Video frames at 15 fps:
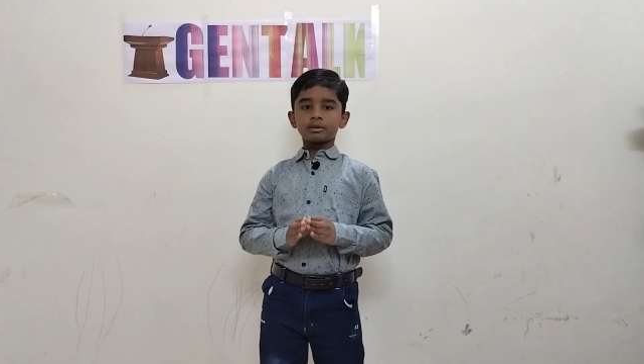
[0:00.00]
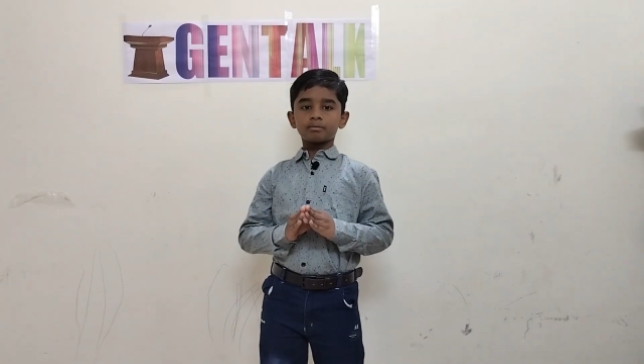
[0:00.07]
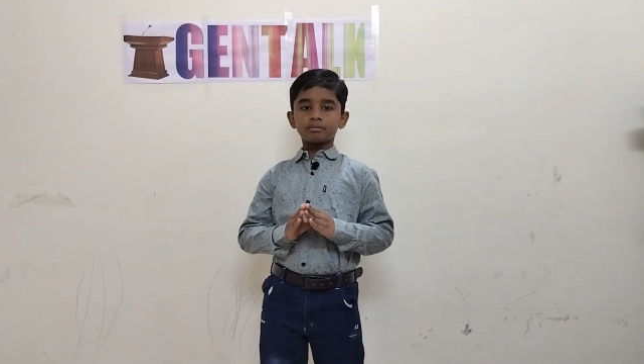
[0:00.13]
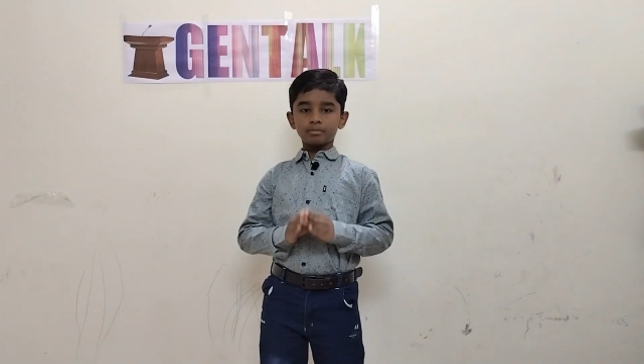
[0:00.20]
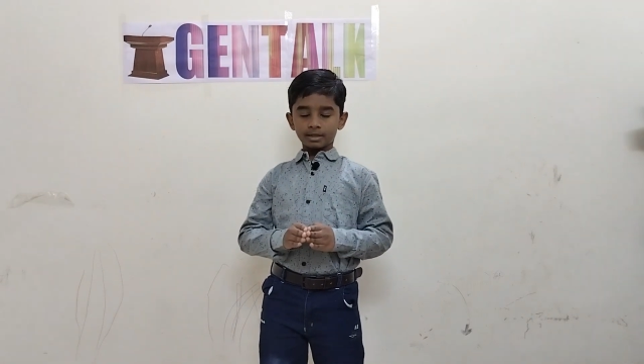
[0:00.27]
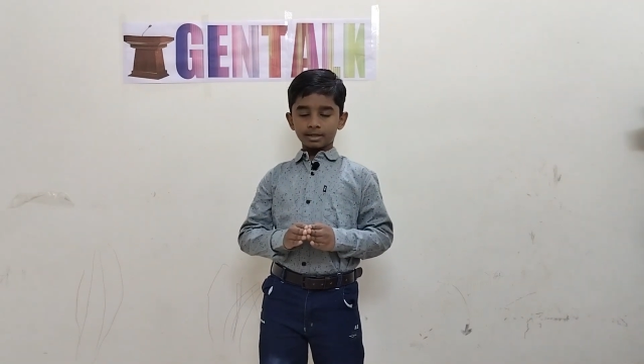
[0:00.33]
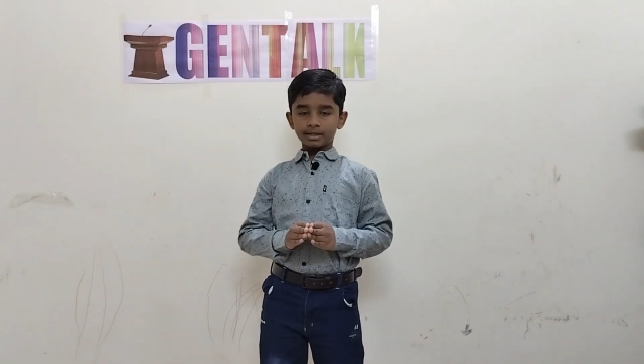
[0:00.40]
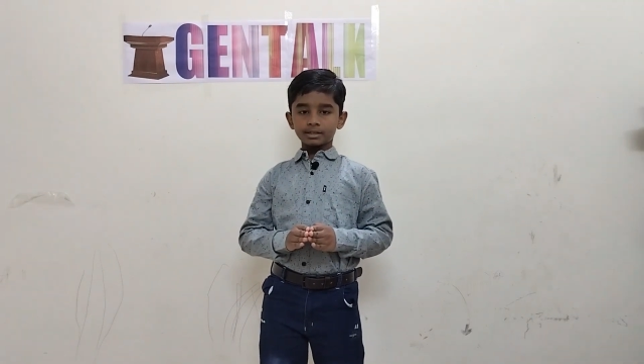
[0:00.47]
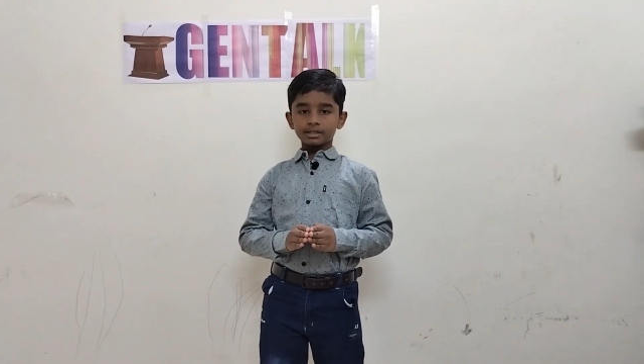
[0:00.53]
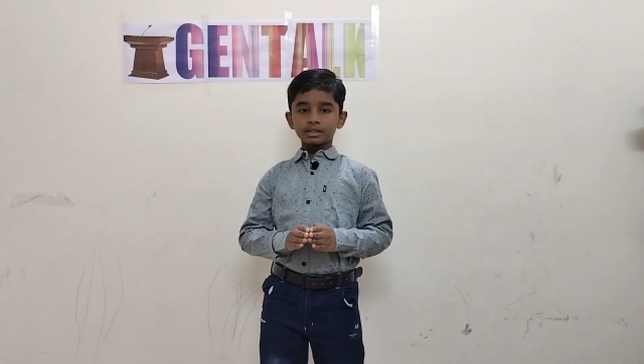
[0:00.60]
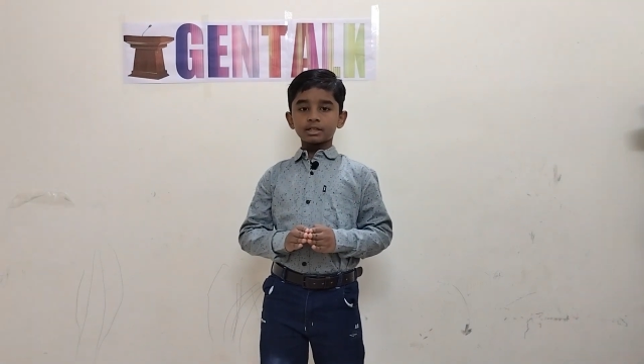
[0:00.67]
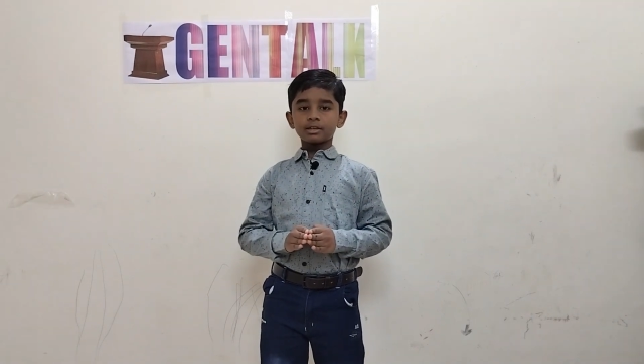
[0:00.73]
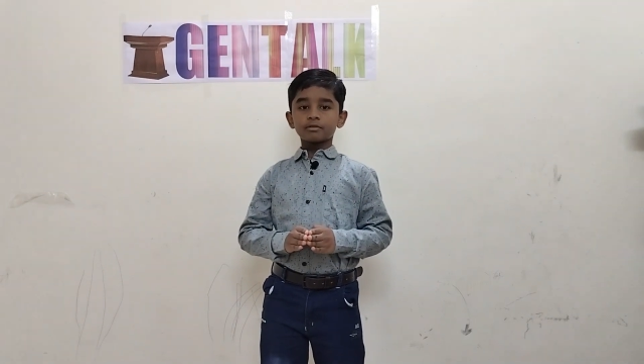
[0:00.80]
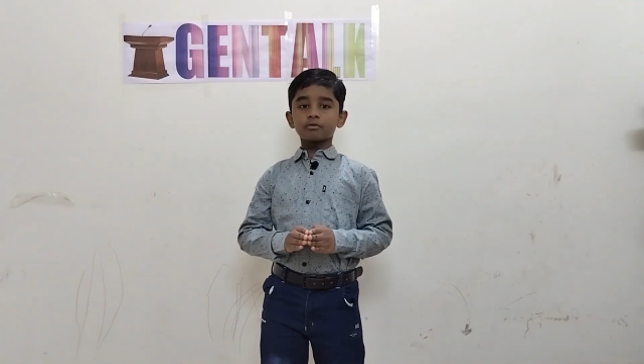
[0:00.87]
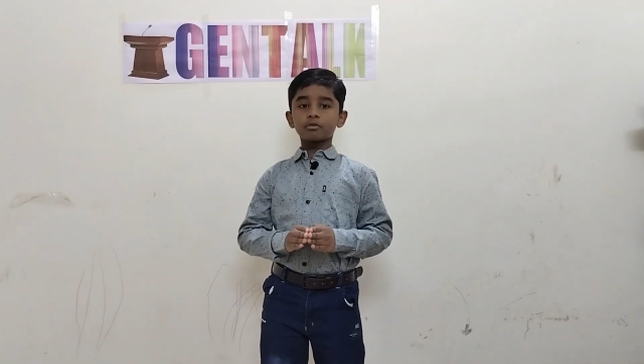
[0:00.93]
Blood.
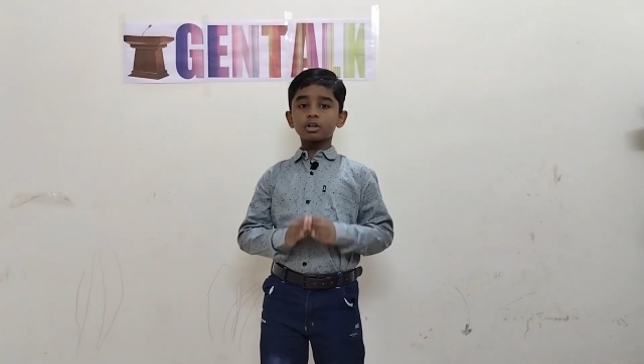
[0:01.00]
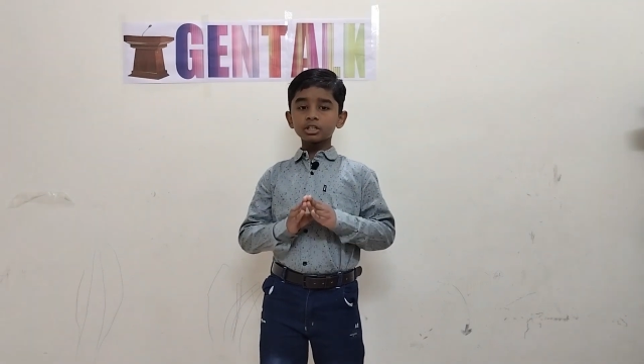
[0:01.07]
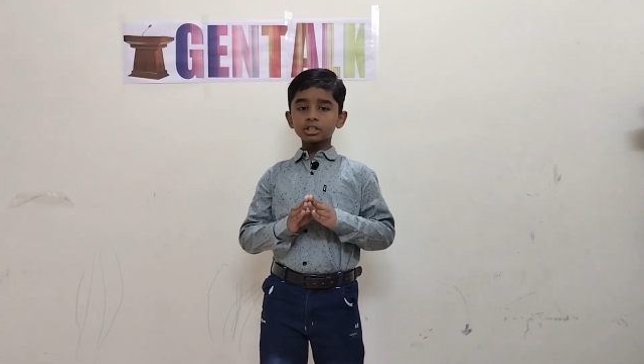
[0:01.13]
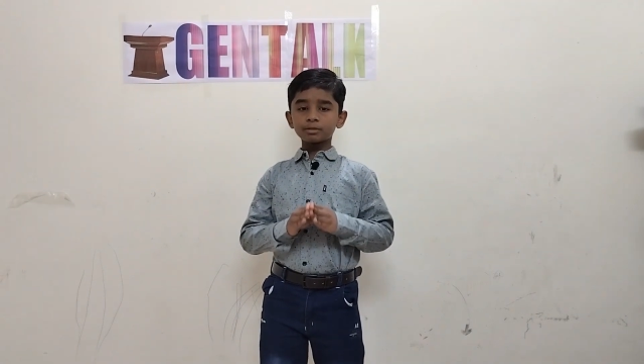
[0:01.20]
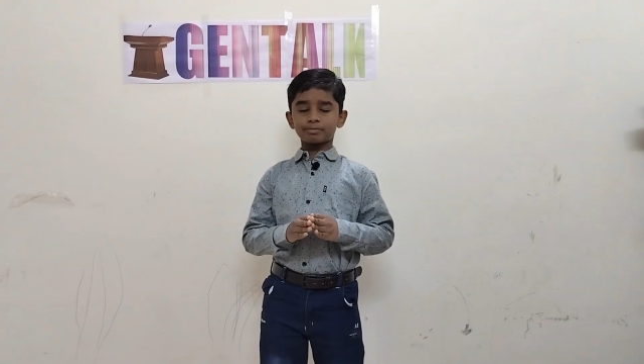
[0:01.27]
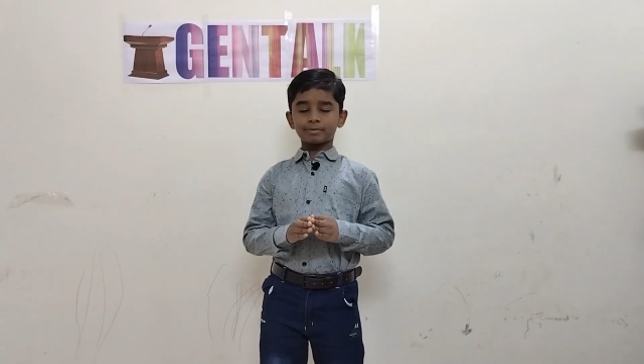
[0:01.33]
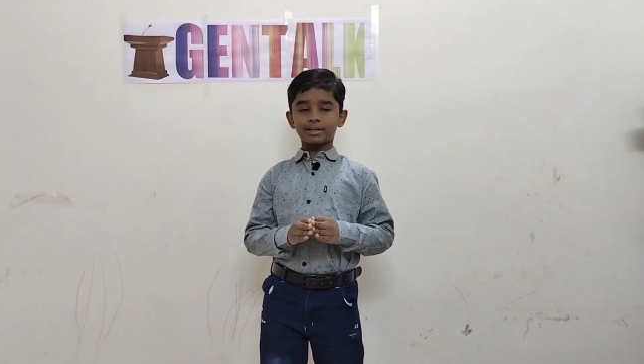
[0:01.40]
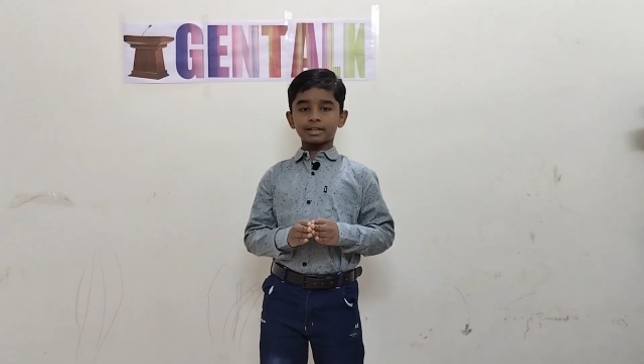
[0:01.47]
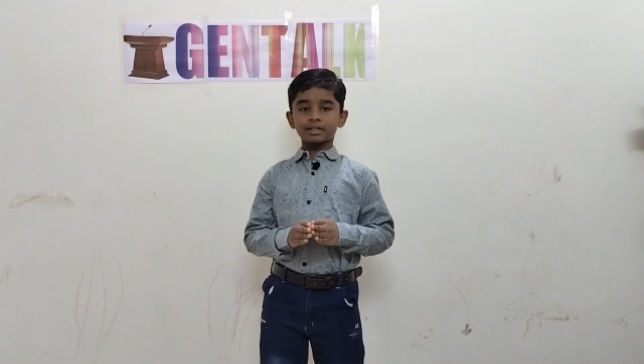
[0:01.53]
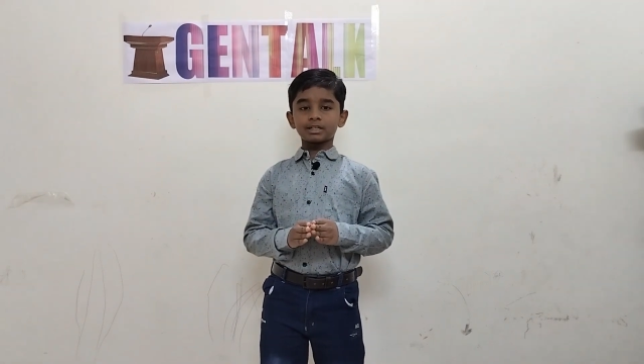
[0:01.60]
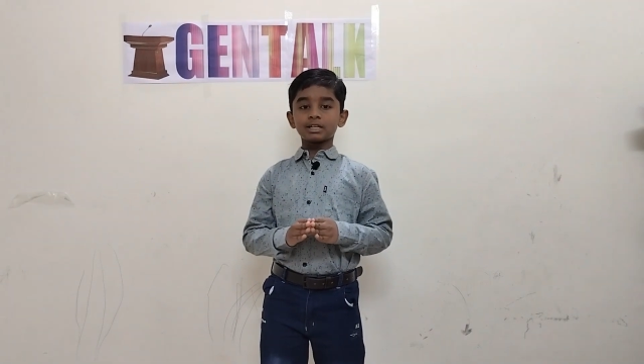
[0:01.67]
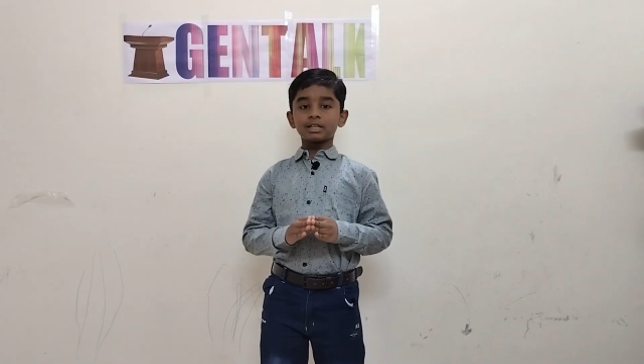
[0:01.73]
What is blood?